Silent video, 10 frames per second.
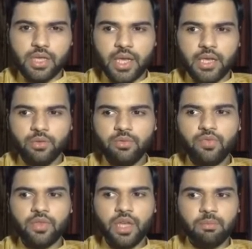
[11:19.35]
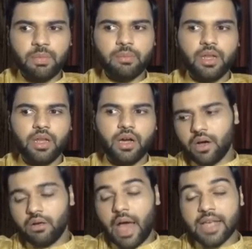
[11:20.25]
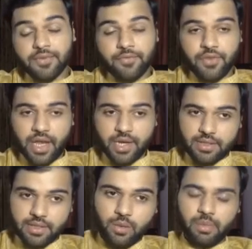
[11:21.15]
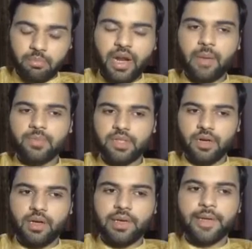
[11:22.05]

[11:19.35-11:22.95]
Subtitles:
And I don't think people are as afraid as they were perhaps earlier.